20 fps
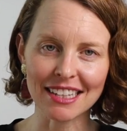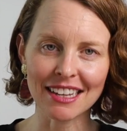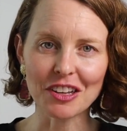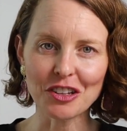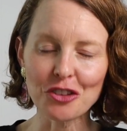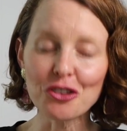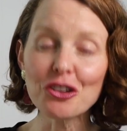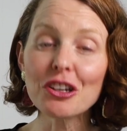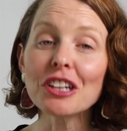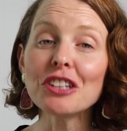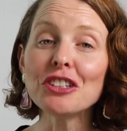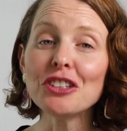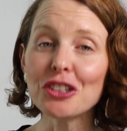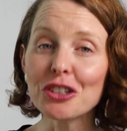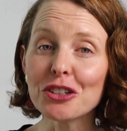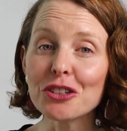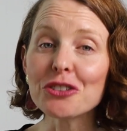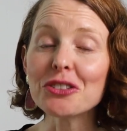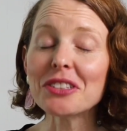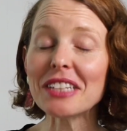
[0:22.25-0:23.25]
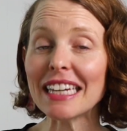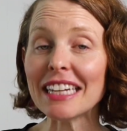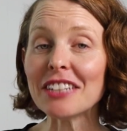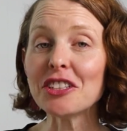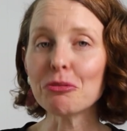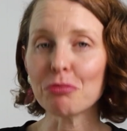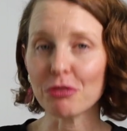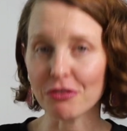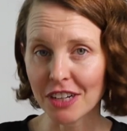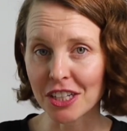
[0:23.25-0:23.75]
that you can use in
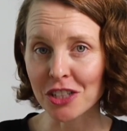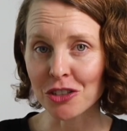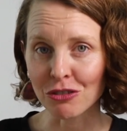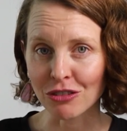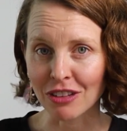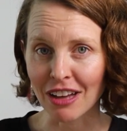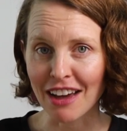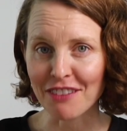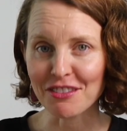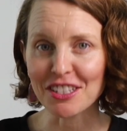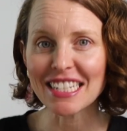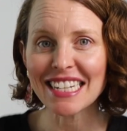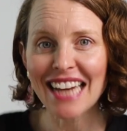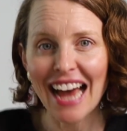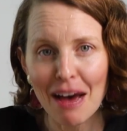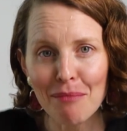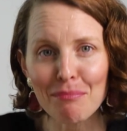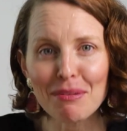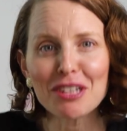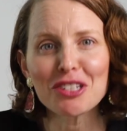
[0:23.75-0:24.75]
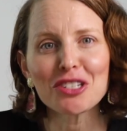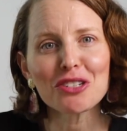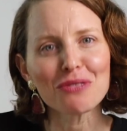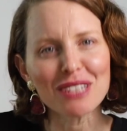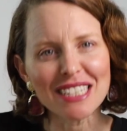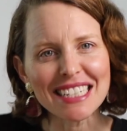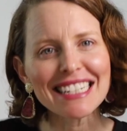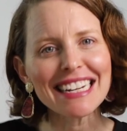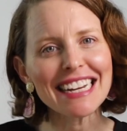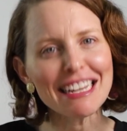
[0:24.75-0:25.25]
your professional life to tap into
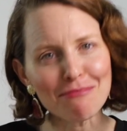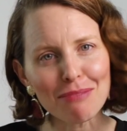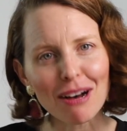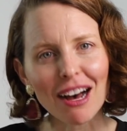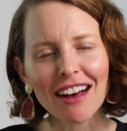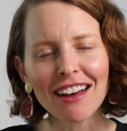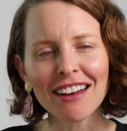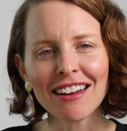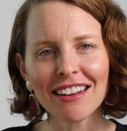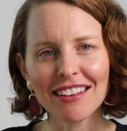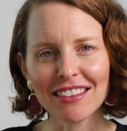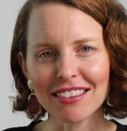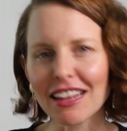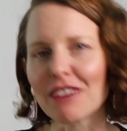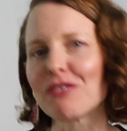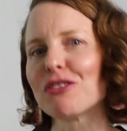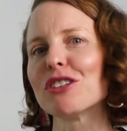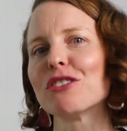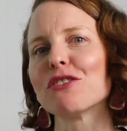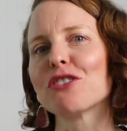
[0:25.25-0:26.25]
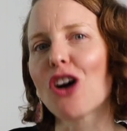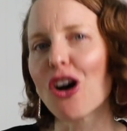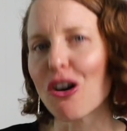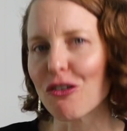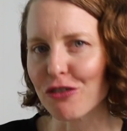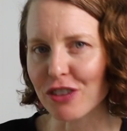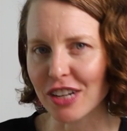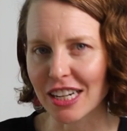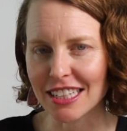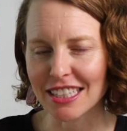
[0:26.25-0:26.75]
a deeper level of
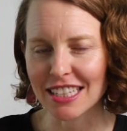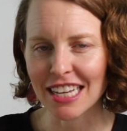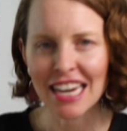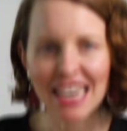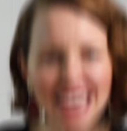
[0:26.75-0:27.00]
confidence.